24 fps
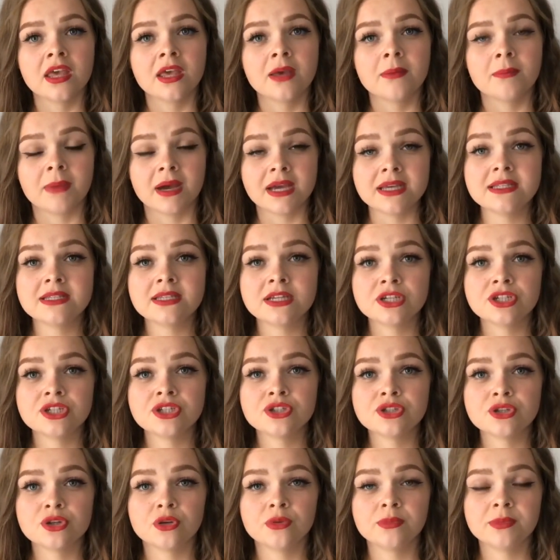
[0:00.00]
My surgeon
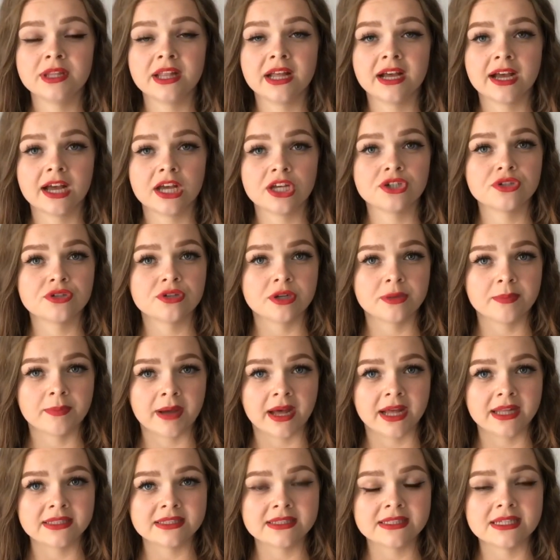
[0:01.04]
told me that gastric
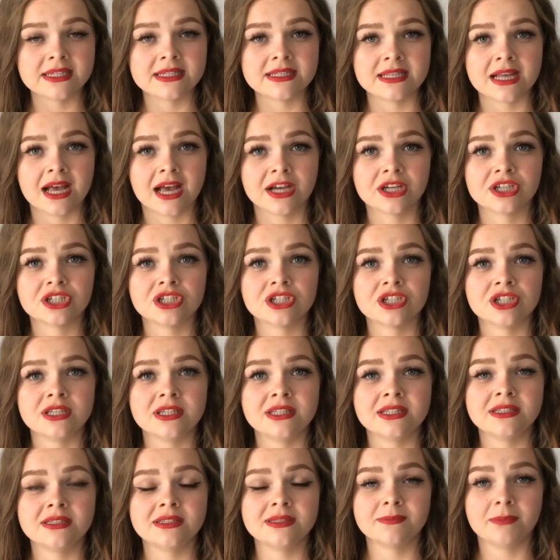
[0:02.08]
band is
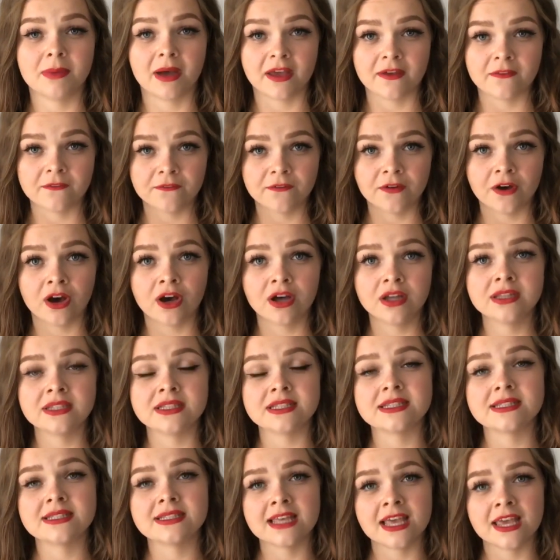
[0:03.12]
actually by far the
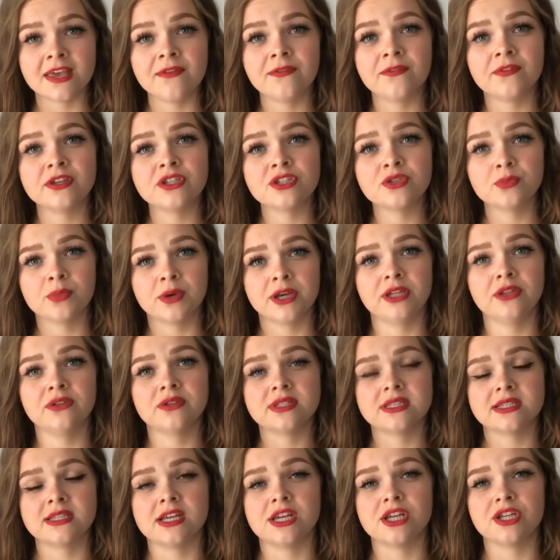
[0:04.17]
safest weight loss
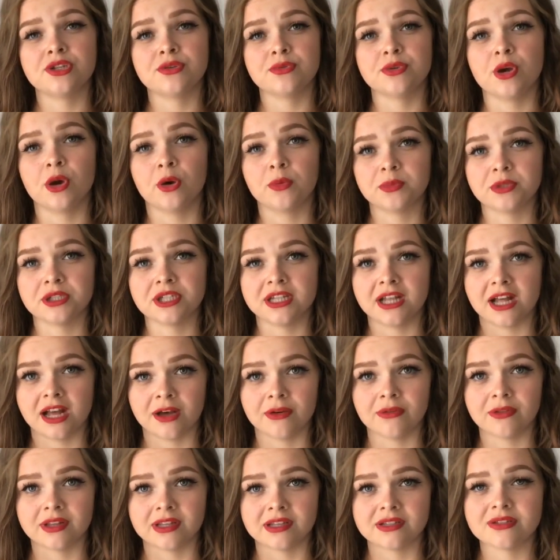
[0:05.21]
surgery option
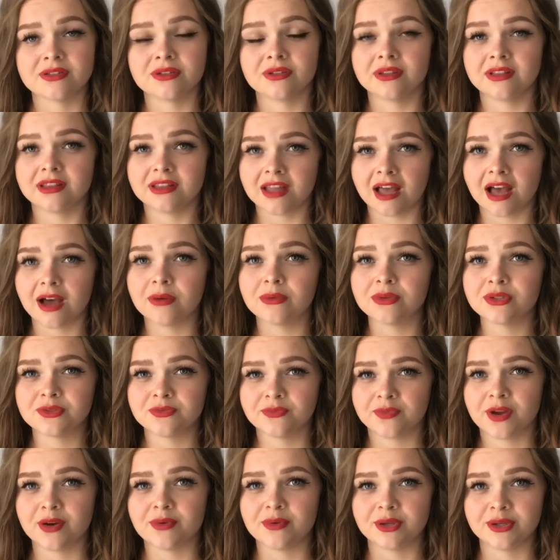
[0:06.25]
out there, so that was
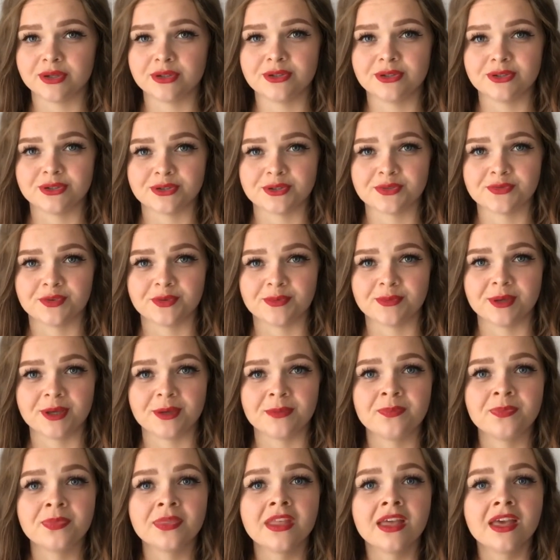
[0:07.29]
very good news for me.
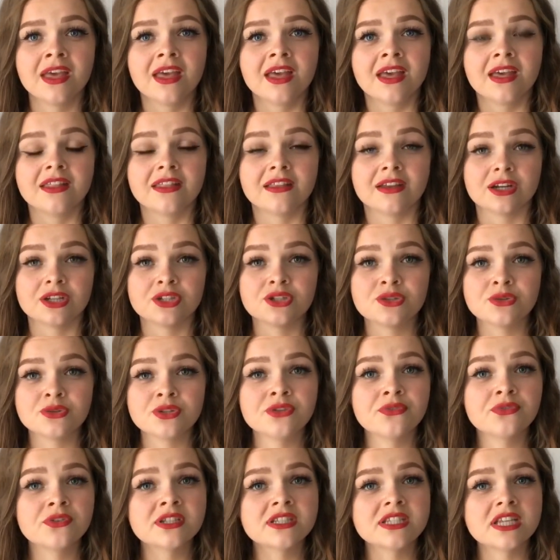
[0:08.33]
There are two
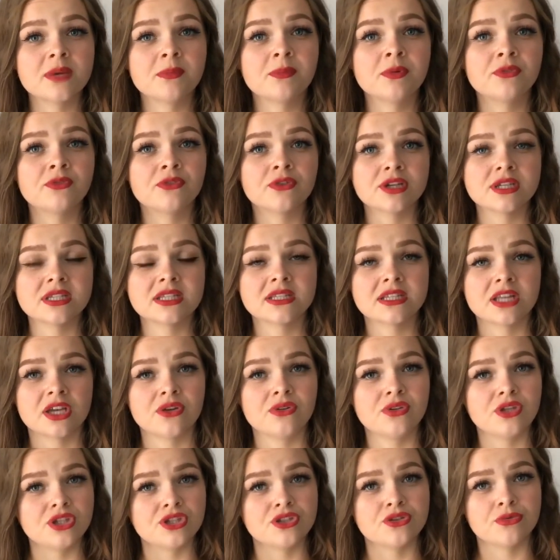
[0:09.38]
different types of risk that
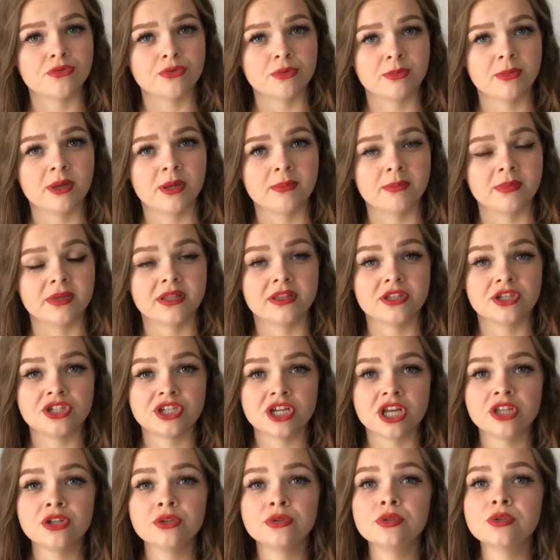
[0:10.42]
you need to remember: the
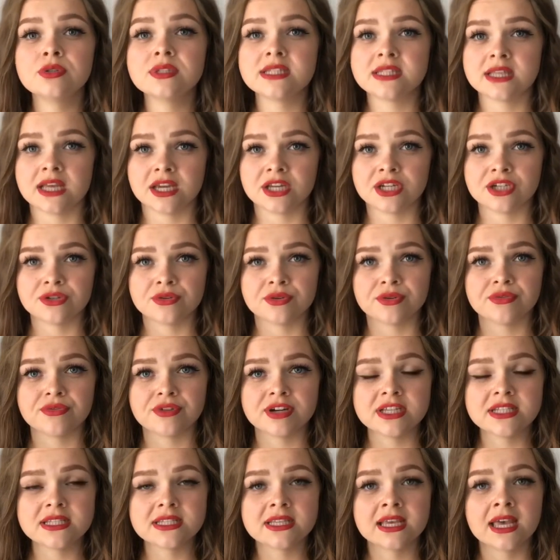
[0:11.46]
general surgery
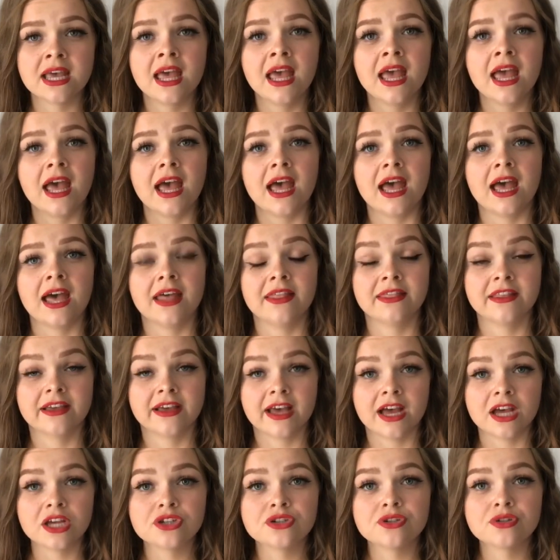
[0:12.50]
risk and the
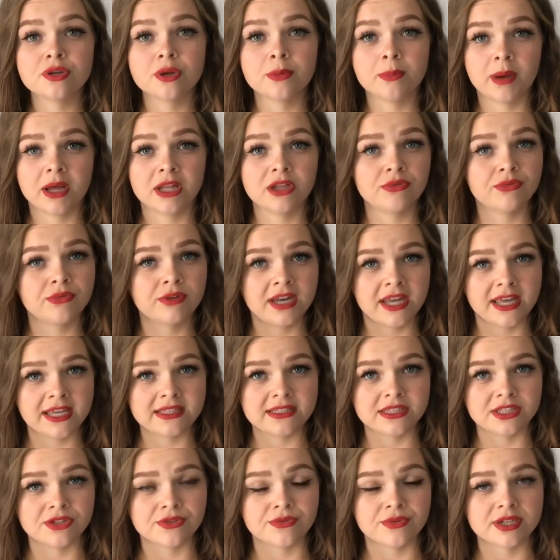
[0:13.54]
gastric band
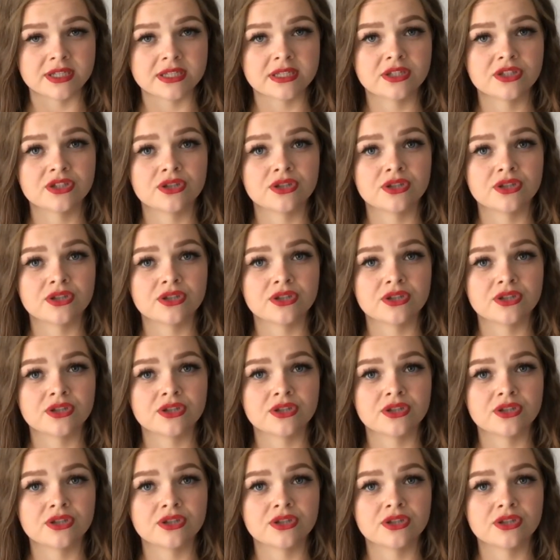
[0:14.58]
related risk.